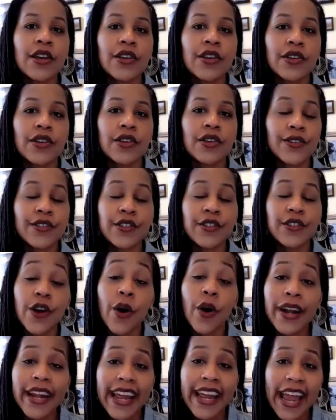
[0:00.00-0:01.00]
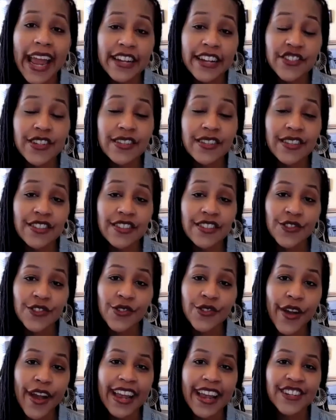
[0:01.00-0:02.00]
you're so engaged in the
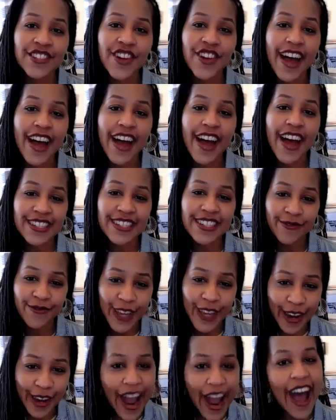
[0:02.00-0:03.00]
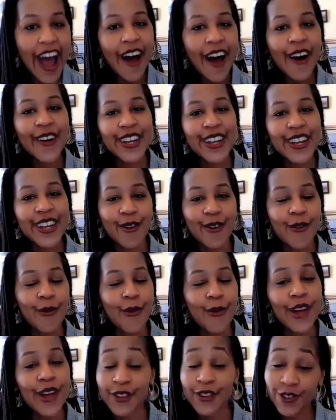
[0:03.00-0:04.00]
story and trying to figure out, you know,
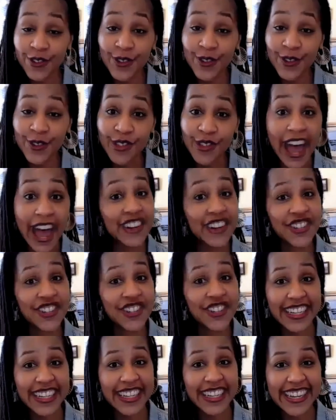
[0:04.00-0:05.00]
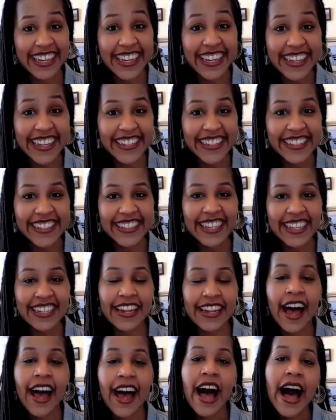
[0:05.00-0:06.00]
what the truth actually is. And
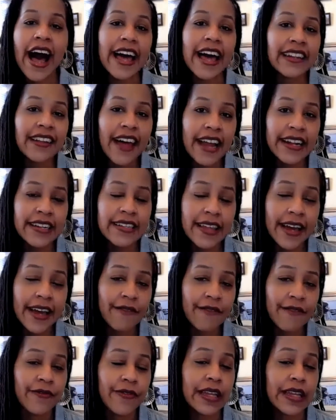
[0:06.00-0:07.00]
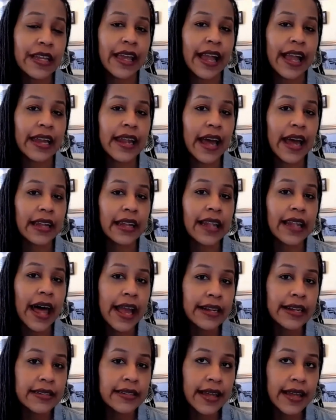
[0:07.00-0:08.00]
I liked that feeling, and I
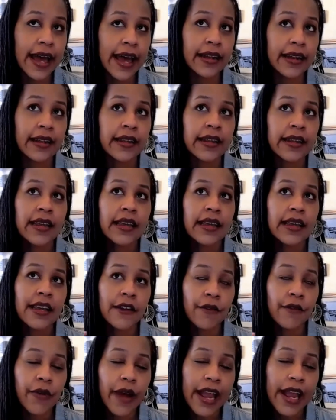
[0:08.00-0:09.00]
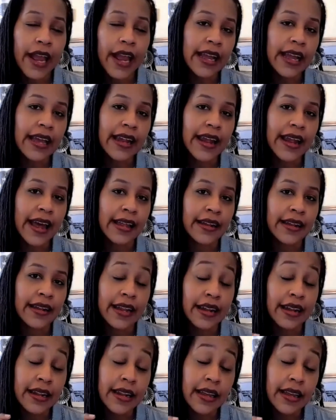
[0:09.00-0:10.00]
liked that in writing it in
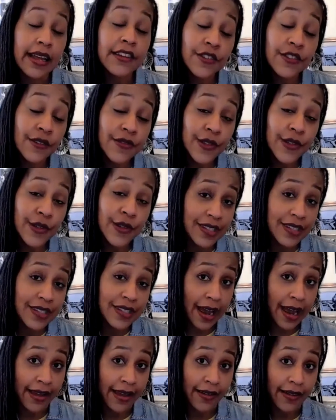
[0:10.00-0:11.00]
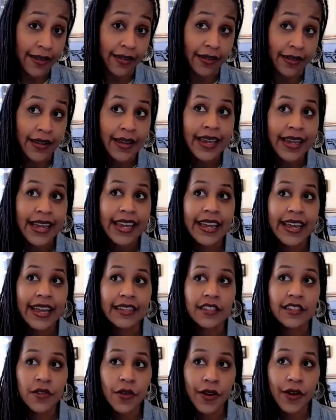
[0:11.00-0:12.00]
an interview style, it
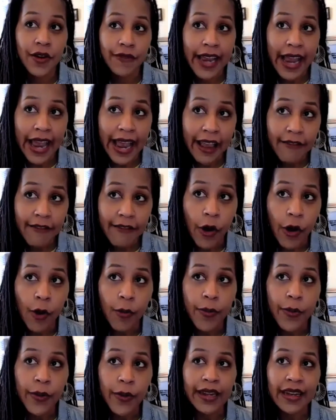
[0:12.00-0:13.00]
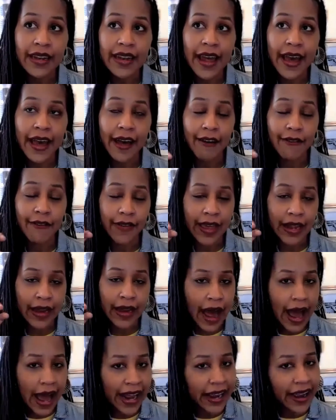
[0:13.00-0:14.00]
sort of gave Opal and Nev an
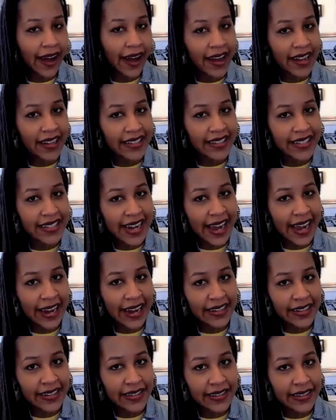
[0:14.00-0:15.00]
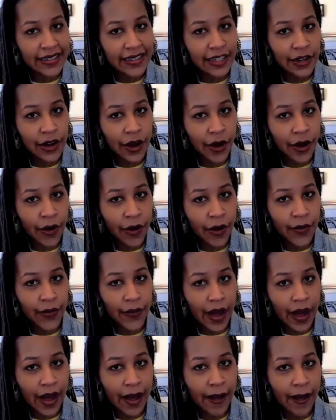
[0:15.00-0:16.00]
icon status, you know?
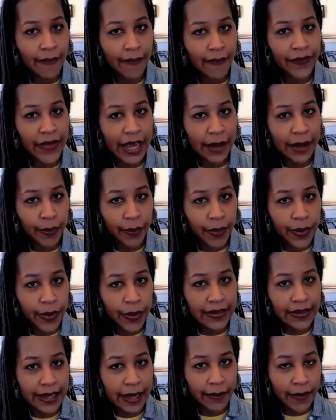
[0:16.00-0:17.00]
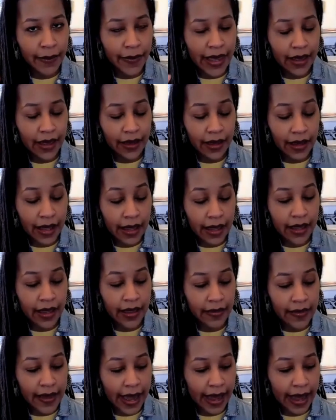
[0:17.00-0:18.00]
It put them
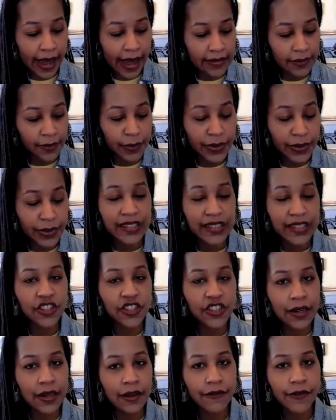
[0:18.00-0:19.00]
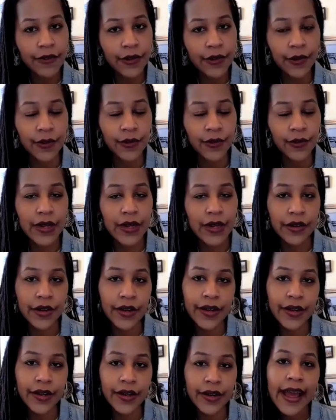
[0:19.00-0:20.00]
in that position for the
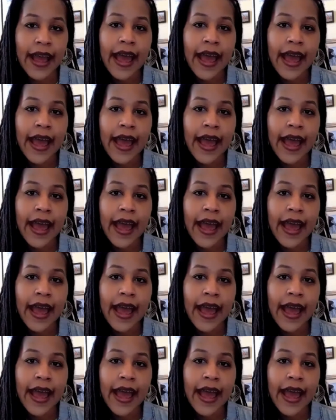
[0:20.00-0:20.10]
reader.